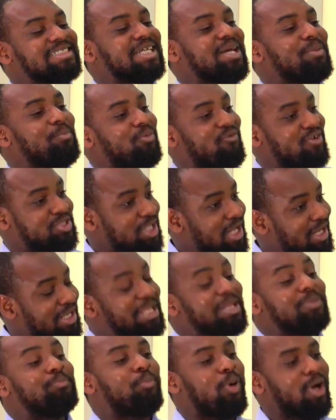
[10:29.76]
a professional
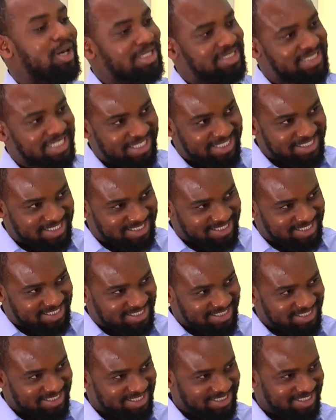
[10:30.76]
in politics.
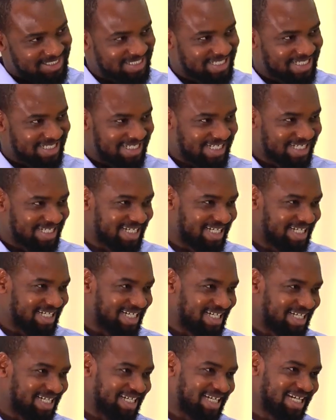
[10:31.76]

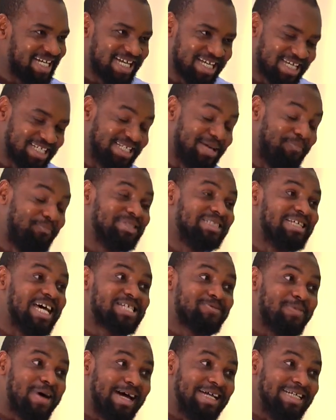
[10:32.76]
I he's a
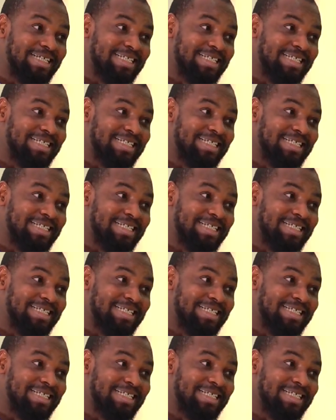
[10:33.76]
businessman.